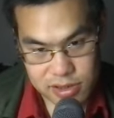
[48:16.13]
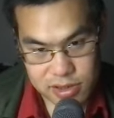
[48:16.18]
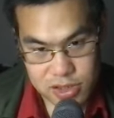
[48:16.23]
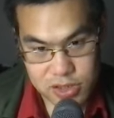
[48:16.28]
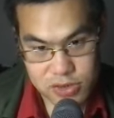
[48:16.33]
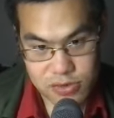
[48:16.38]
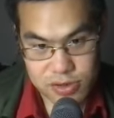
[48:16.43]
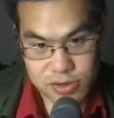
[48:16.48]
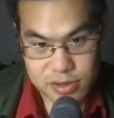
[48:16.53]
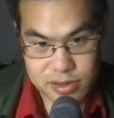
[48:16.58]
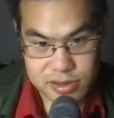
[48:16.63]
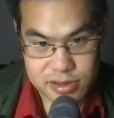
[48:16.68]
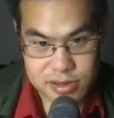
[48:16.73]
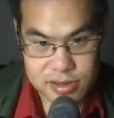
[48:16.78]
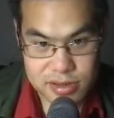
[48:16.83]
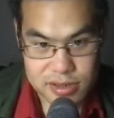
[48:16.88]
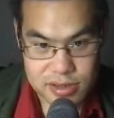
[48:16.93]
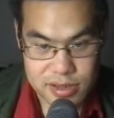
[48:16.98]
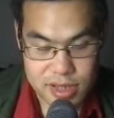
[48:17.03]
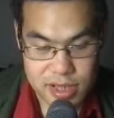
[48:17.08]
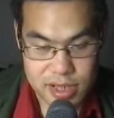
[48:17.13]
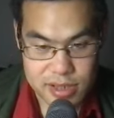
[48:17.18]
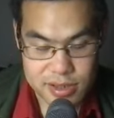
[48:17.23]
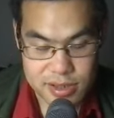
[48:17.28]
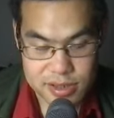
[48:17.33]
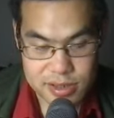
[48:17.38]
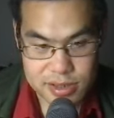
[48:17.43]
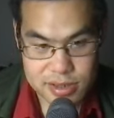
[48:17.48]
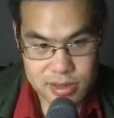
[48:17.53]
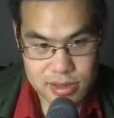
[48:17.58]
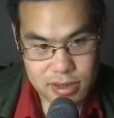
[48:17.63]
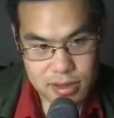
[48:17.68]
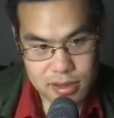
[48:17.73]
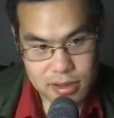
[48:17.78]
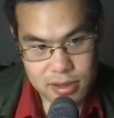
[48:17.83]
destroyed it in the 80s.